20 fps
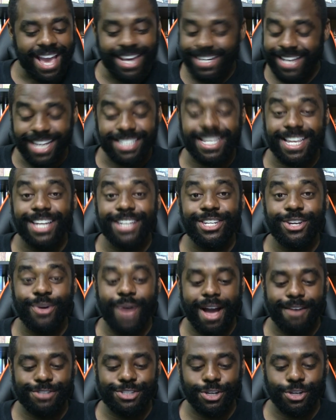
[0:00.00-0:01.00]
And yes, I do
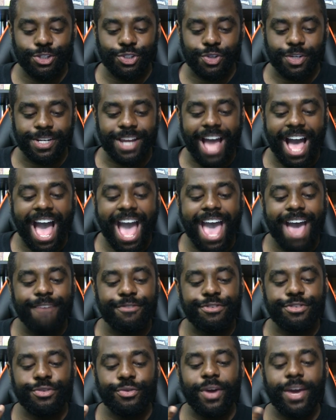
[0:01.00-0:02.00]
have children. I
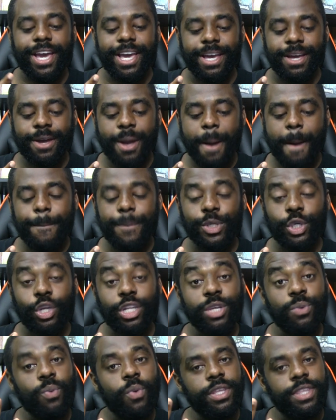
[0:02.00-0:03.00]
have three but
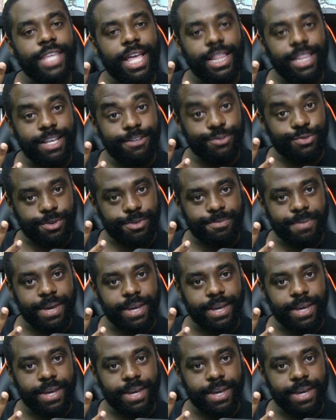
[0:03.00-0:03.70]
only one that lives with